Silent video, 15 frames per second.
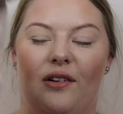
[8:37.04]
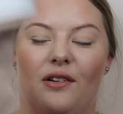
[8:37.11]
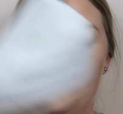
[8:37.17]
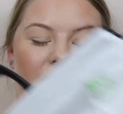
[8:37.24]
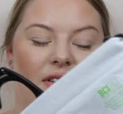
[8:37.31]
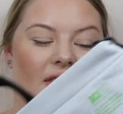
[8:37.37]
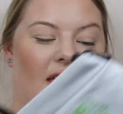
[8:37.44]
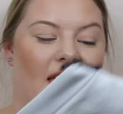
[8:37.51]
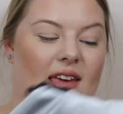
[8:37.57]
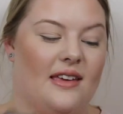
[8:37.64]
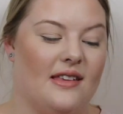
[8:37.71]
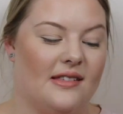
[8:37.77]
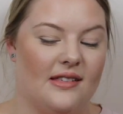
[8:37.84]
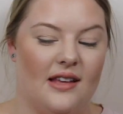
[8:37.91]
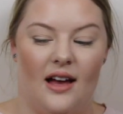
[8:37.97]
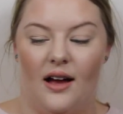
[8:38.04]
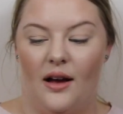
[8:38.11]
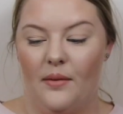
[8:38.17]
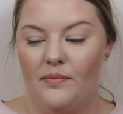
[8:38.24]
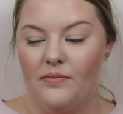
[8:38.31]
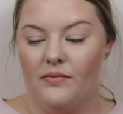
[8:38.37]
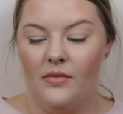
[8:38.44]
of these,
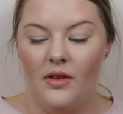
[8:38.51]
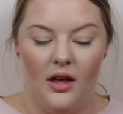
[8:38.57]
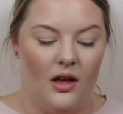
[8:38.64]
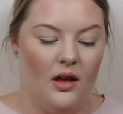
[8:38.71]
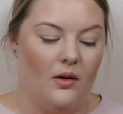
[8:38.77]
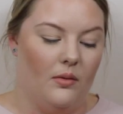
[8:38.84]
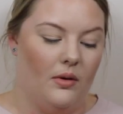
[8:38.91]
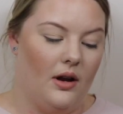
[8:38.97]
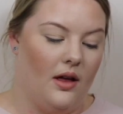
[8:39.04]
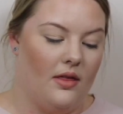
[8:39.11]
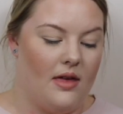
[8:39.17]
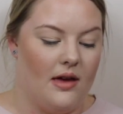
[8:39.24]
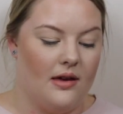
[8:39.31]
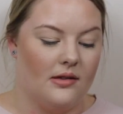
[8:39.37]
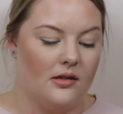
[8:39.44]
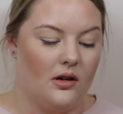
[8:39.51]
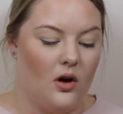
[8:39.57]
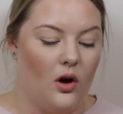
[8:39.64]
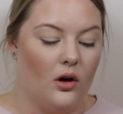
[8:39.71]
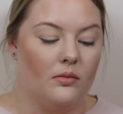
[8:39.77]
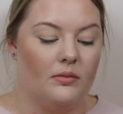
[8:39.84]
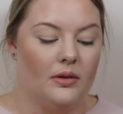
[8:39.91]
what are these?
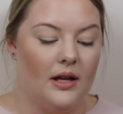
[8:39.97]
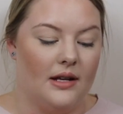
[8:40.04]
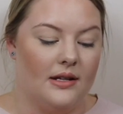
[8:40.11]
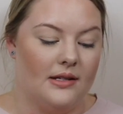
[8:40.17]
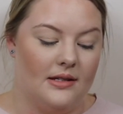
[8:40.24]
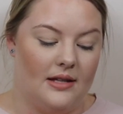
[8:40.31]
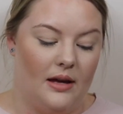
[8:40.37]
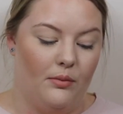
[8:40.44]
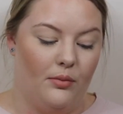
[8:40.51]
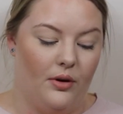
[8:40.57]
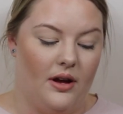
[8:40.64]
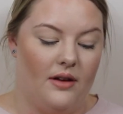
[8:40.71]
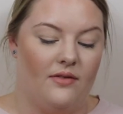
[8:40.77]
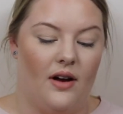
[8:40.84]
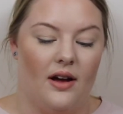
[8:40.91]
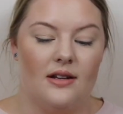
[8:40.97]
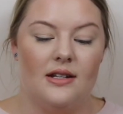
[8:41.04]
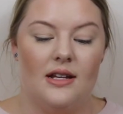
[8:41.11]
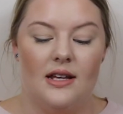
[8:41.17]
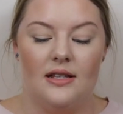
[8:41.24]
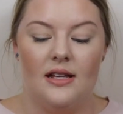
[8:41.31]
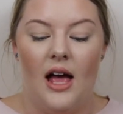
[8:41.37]
Cotton Blend Seam Brief
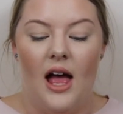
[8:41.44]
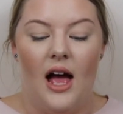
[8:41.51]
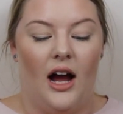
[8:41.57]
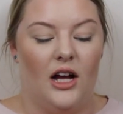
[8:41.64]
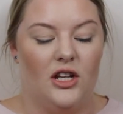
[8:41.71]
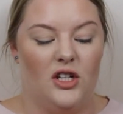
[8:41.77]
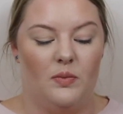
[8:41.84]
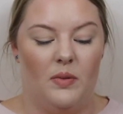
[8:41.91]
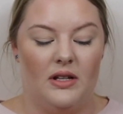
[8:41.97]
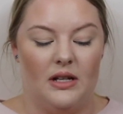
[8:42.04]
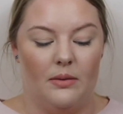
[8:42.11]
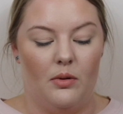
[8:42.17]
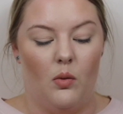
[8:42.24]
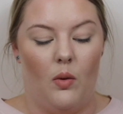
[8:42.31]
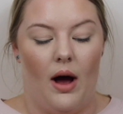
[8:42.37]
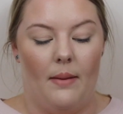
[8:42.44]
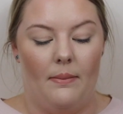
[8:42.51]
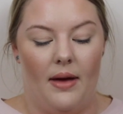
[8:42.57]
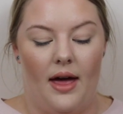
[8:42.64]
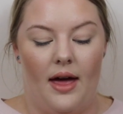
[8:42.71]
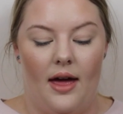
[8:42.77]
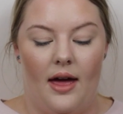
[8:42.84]
undies. I just picked up a white
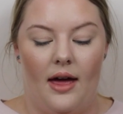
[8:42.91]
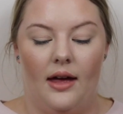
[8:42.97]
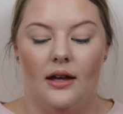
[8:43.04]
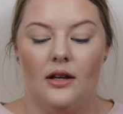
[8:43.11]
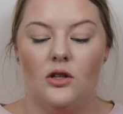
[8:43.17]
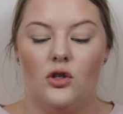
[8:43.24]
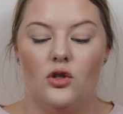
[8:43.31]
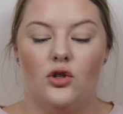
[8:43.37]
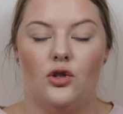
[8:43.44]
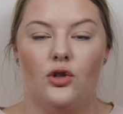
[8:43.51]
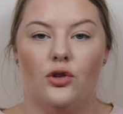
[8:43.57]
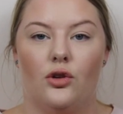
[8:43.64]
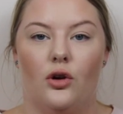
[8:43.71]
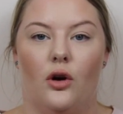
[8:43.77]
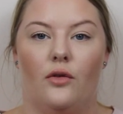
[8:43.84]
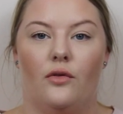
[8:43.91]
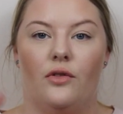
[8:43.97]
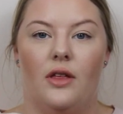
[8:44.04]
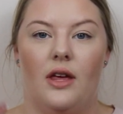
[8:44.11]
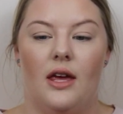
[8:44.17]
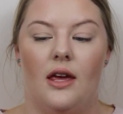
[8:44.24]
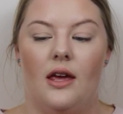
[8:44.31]
pair and 2 of
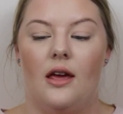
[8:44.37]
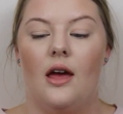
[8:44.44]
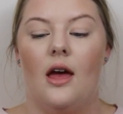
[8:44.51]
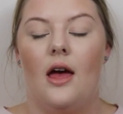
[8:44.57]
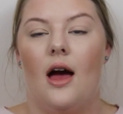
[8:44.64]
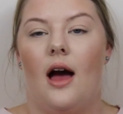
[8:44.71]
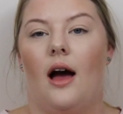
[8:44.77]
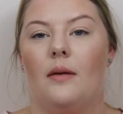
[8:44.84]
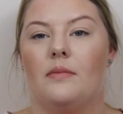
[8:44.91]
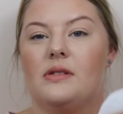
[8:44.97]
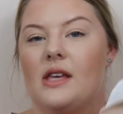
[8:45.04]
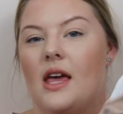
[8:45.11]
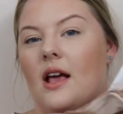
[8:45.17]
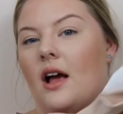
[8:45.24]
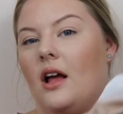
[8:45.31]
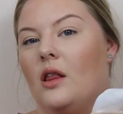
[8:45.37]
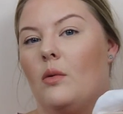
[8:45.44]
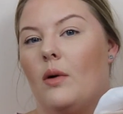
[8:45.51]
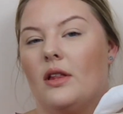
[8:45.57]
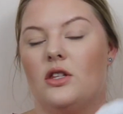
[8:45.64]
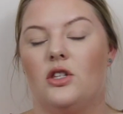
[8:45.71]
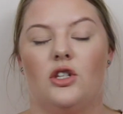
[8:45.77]
the skin color
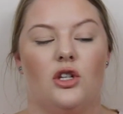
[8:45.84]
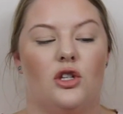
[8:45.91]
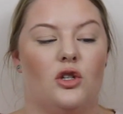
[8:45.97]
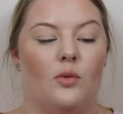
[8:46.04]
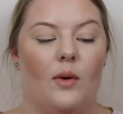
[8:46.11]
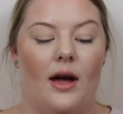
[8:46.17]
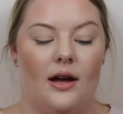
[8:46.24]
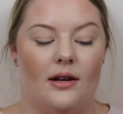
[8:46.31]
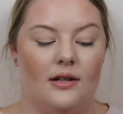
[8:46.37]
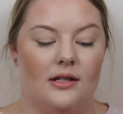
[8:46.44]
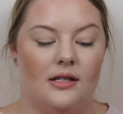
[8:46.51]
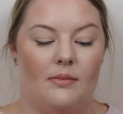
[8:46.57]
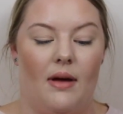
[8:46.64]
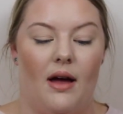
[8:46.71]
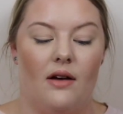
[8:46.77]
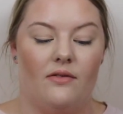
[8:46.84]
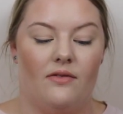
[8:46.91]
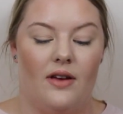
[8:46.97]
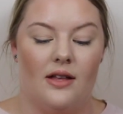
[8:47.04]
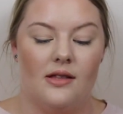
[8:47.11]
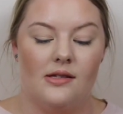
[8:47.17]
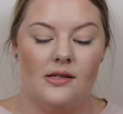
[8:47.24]
ones just to wear under some
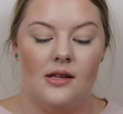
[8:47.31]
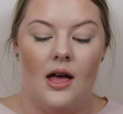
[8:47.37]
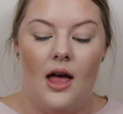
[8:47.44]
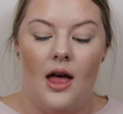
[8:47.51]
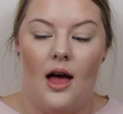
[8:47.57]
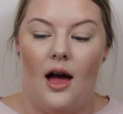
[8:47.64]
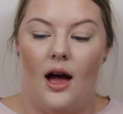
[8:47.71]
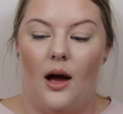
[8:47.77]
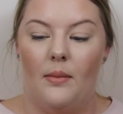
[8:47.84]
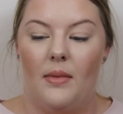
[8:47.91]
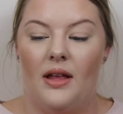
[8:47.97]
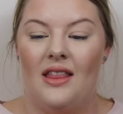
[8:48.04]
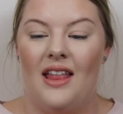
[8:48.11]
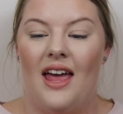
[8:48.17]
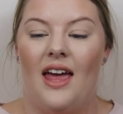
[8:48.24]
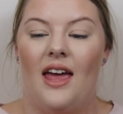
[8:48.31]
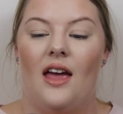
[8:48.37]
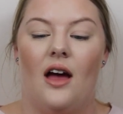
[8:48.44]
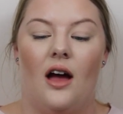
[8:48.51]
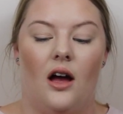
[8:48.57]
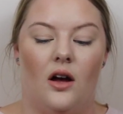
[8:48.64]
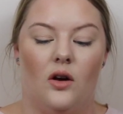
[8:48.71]
outfits. And
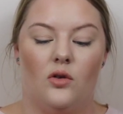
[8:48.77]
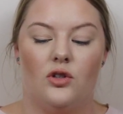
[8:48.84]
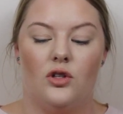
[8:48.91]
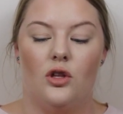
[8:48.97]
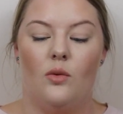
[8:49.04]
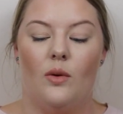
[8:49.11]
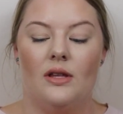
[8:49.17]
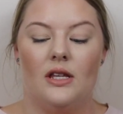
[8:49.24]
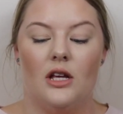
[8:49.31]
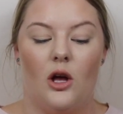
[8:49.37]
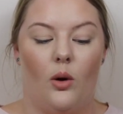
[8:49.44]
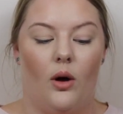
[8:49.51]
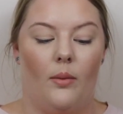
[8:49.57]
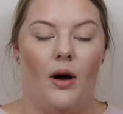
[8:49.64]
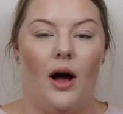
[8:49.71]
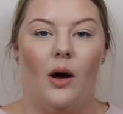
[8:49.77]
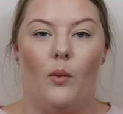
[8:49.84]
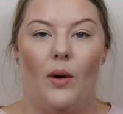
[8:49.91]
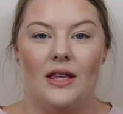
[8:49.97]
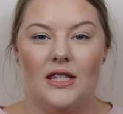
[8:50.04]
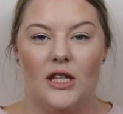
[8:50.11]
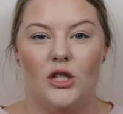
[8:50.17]
they are also the ones that go up high
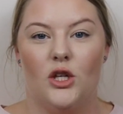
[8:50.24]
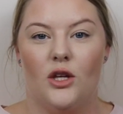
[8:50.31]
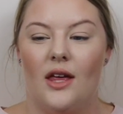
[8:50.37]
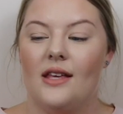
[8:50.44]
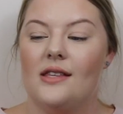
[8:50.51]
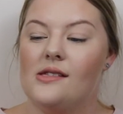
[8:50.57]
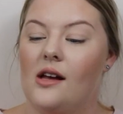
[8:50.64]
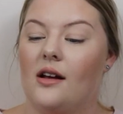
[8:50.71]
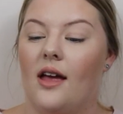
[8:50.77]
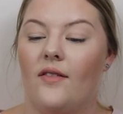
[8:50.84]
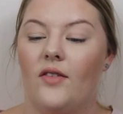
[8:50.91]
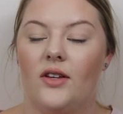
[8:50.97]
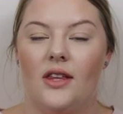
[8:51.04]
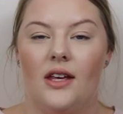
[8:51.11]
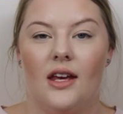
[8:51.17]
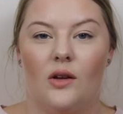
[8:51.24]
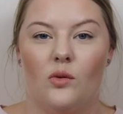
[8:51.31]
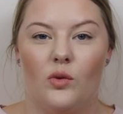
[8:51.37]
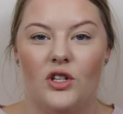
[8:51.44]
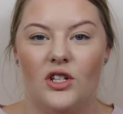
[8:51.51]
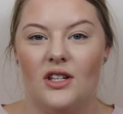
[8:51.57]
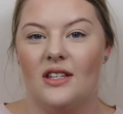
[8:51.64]
waisted, so they suck everything in,
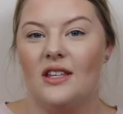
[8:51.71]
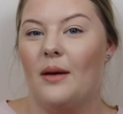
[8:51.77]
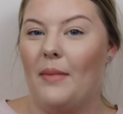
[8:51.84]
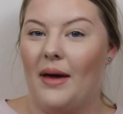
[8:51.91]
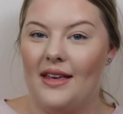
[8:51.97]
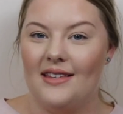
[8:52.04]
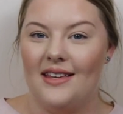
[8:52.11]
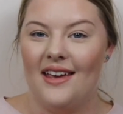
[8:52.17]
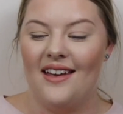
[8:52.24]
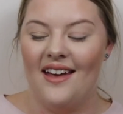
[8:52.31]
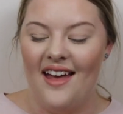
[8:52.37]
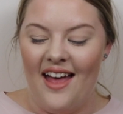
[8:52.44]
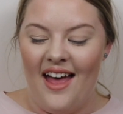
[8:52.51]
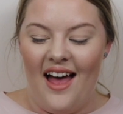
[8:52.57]
which is amazing.